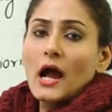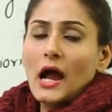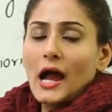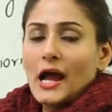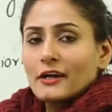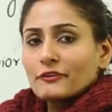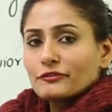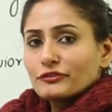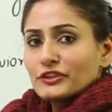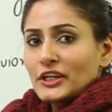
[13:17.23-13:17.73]

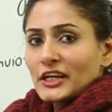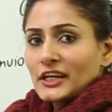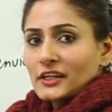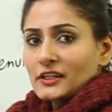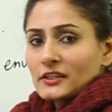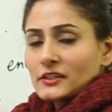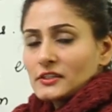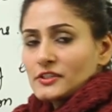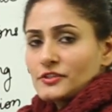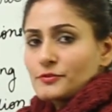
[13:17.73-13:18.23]
I have
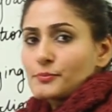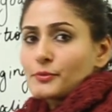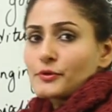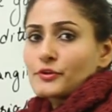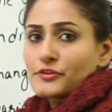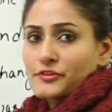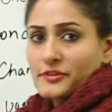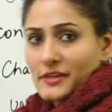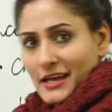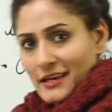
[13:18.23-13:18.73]
taken this
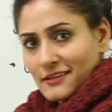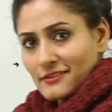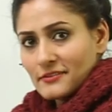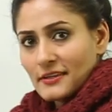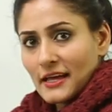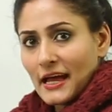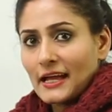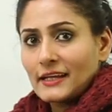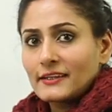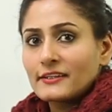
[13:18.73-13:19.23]

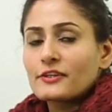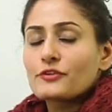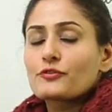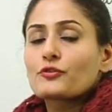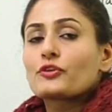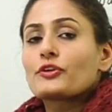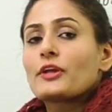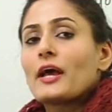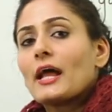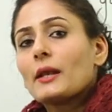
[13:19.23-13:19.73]
process and this
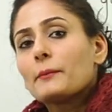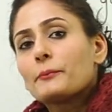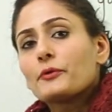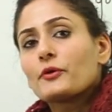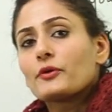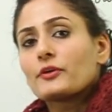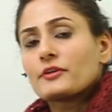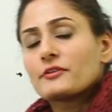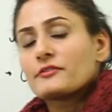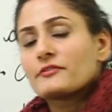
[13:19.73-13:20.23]
would help
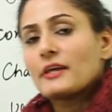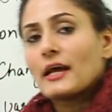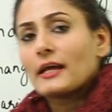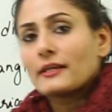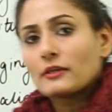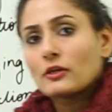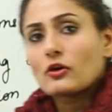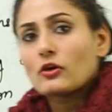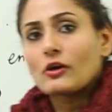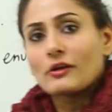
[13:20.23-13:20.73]
you
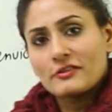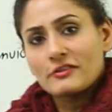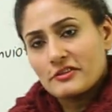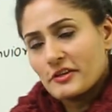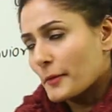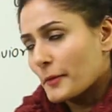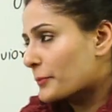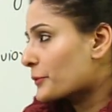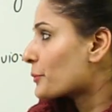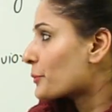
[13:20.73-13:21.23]
understand the
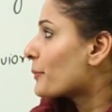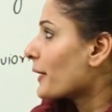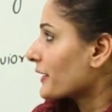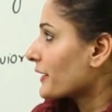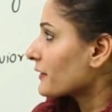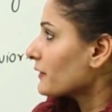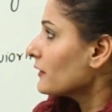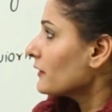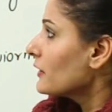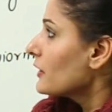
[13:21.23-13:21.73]
concept
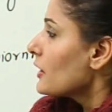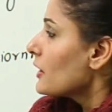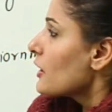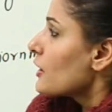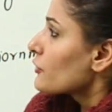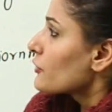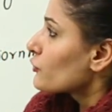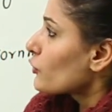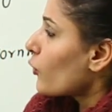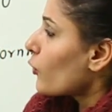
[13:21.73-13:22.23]
better.
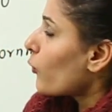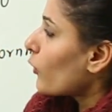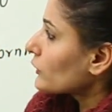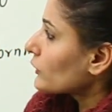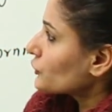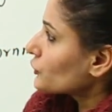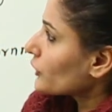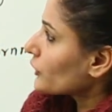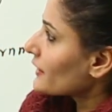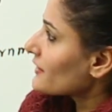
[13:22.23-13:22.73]
So
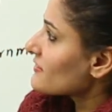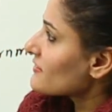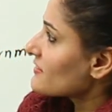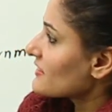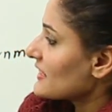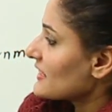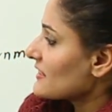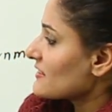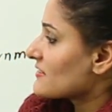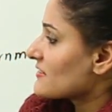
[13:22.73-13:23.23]
what you can
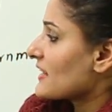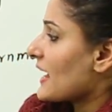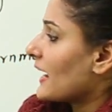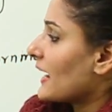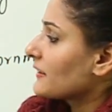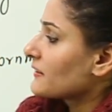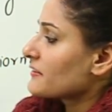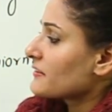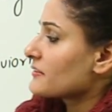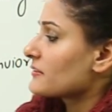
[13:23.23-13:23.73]
see is
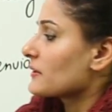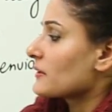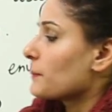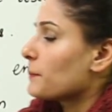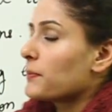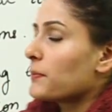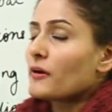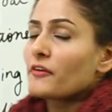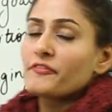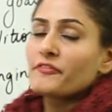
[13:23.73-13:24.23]
that this is a
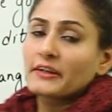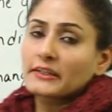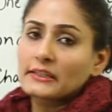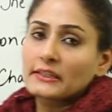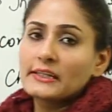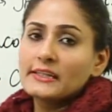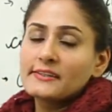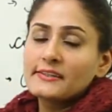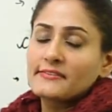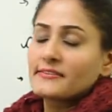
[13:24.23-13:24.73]

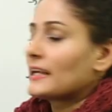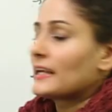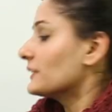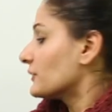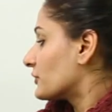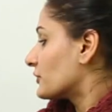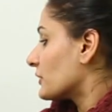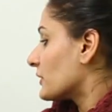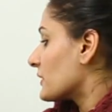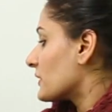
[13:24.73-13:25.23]
perfectly
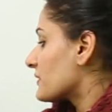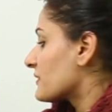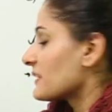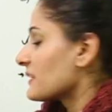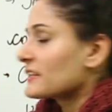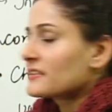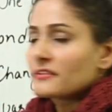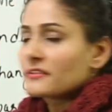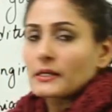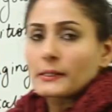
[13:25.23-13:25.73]
centered
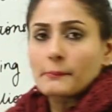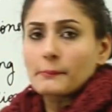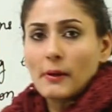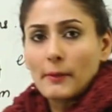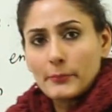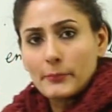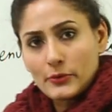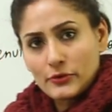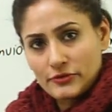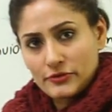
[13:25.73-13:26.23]
Six
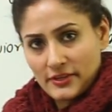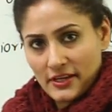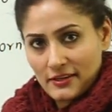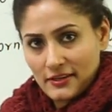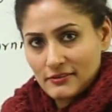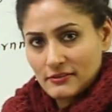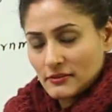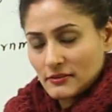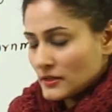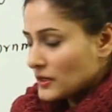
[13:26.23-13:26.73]
Sigma
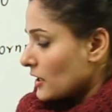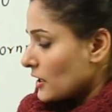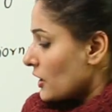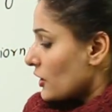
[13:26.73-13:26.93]
process.